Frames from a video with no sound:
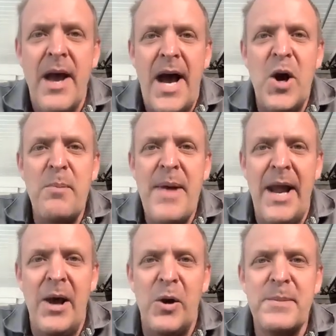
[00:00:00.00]
I hope
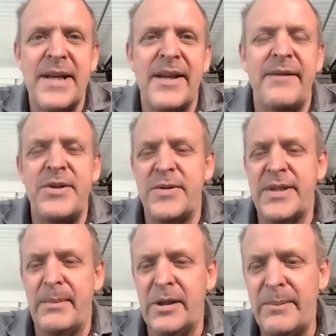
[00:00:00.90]
that helps and gives you
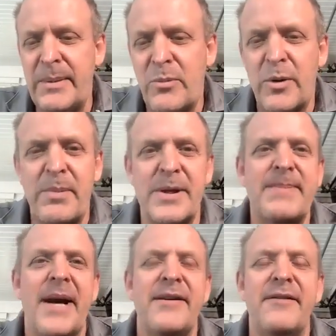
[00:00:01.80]
some a little bit more
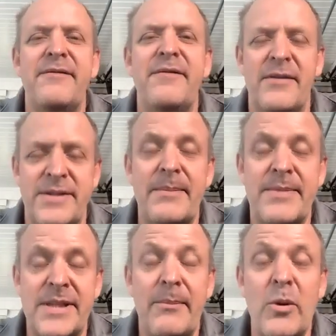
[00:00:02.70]
perspective,
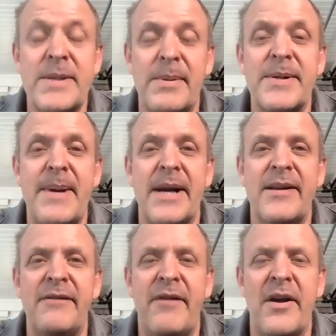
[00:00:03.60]
some more
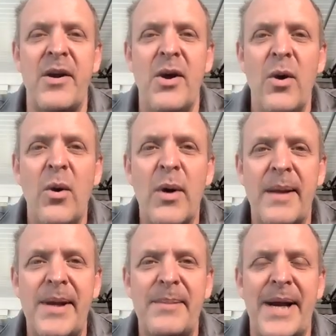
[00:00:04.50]
perspective on what I
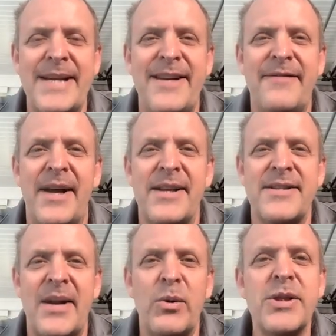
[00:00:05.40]
mean by
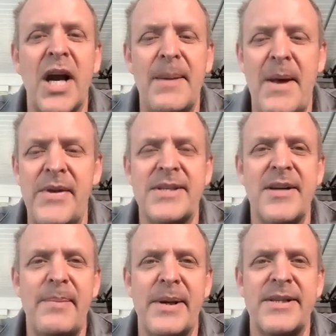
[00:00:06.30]
defense. And we'll talk about these
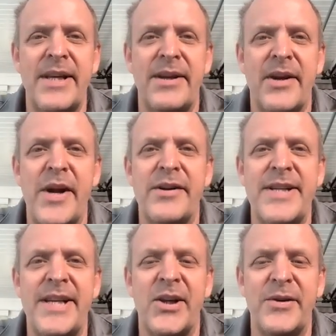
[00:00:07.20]
topics in greater
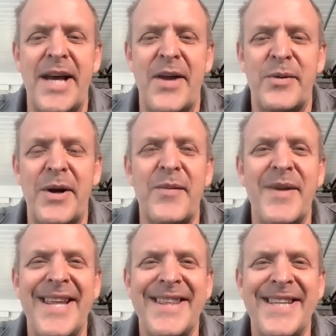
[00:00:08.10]
detail down the road.
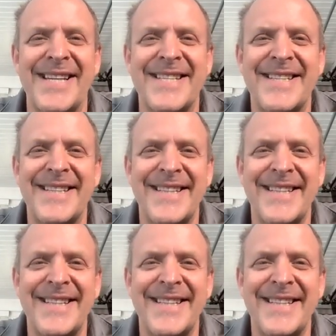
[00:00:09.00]
Thanks.